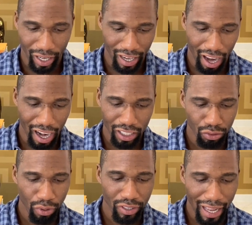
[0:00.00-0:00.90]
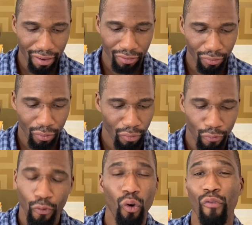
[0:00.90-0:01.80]
And I just wrote down
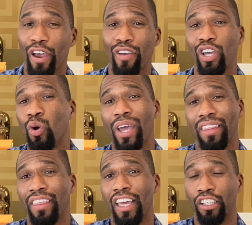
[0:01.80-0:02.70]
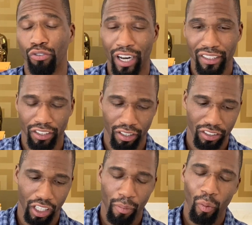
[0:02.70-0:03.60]
4 very quick things, right? So
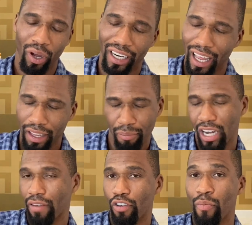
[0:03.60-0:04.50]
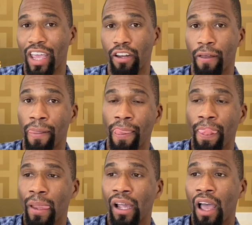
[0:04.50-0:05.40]
number 1, many of you may know,
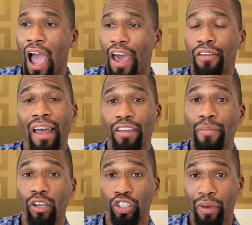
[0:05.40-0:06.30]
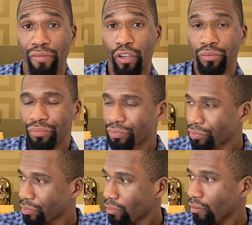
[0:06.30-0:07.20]
I don't have emails to my phone.
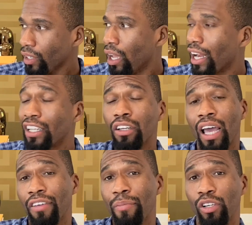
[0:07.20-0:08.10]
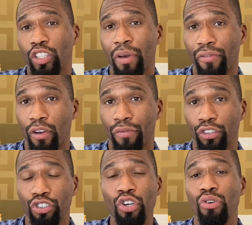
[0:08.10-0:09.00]
And I don't have emails to my phone for
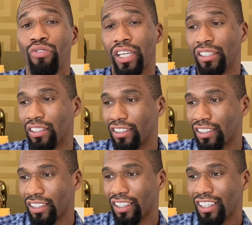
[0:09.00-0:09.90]
2 reasons.